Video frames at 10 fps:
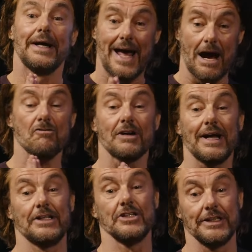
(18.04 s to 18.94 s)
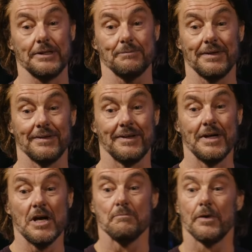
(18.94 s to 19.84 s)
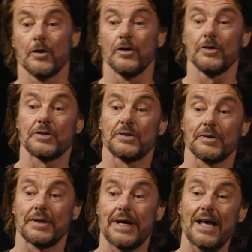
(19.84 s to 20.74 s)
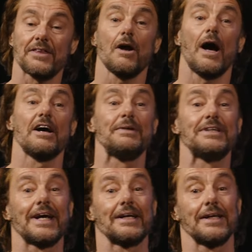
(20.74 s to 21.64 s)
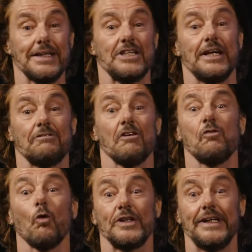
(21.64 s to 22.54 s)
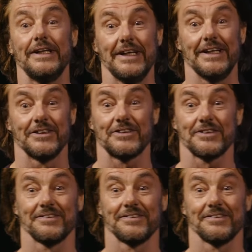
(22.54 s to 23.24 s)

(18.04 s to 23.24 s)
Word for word: in our relationship because Kath and I have been together this year for forty years.